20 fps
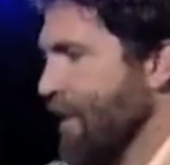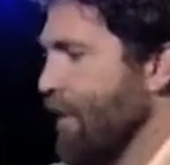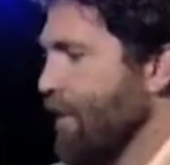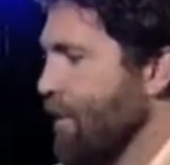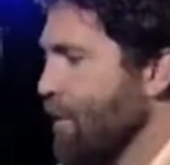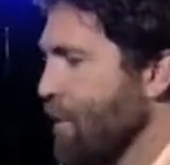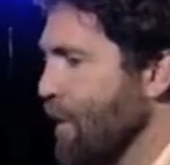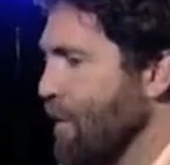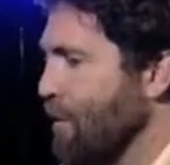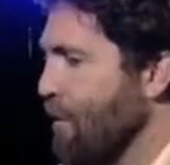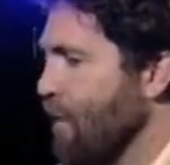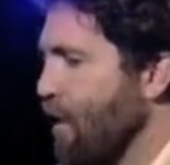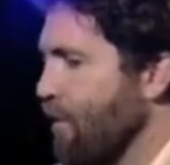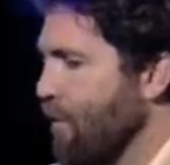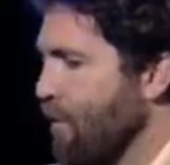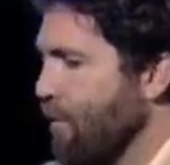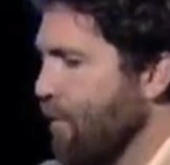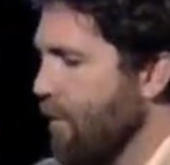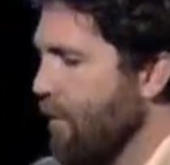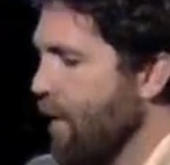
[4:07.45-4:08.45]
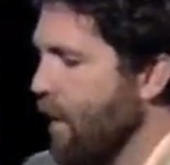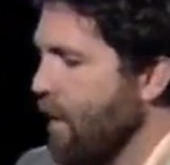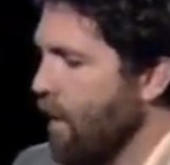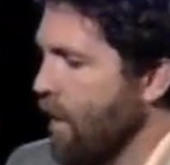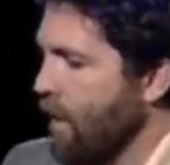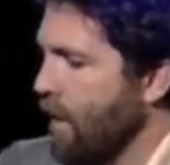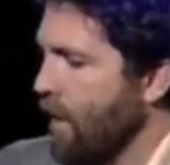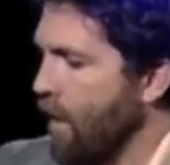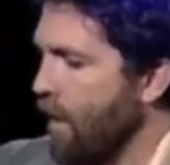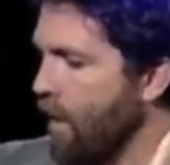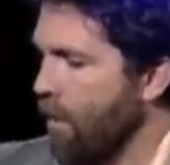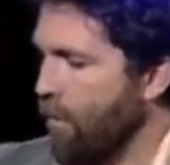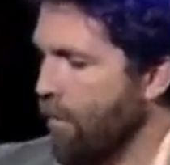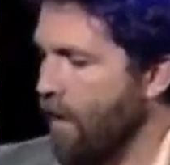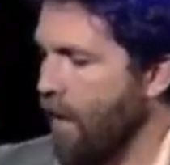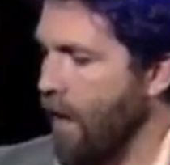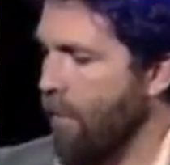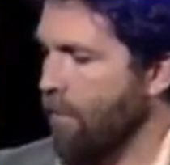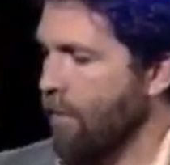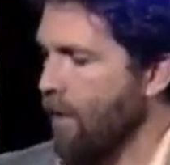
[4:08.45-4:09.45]
that's a big problem. Um,
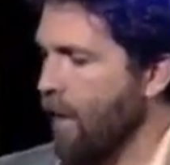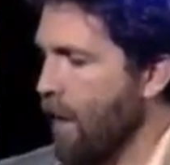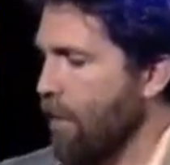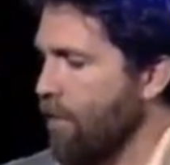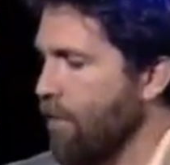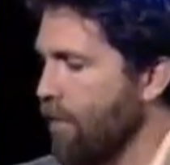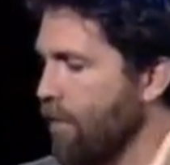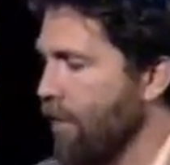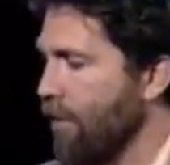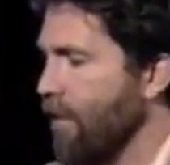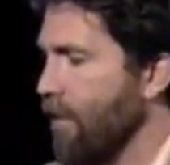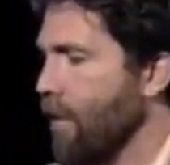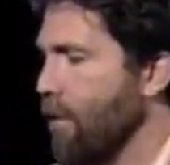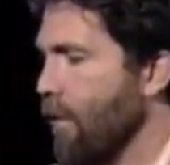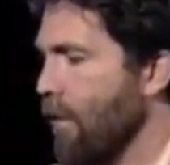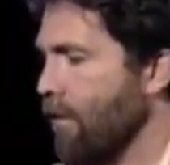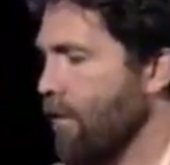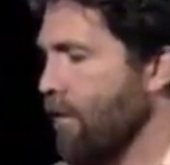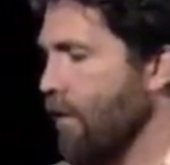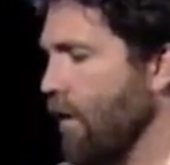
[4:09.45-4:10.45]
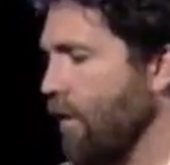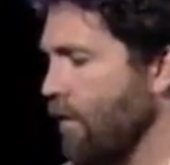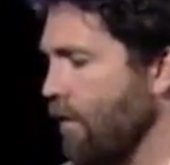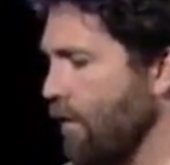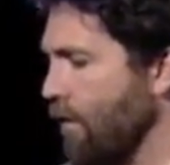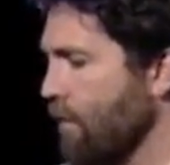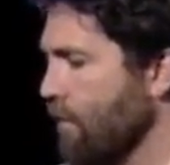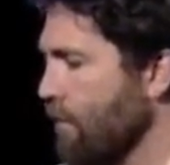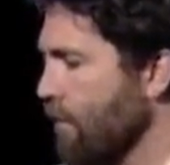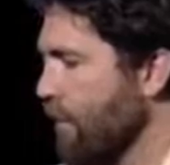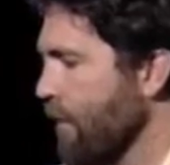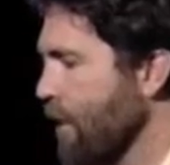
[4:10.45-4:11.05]
carbon capture and sequestration,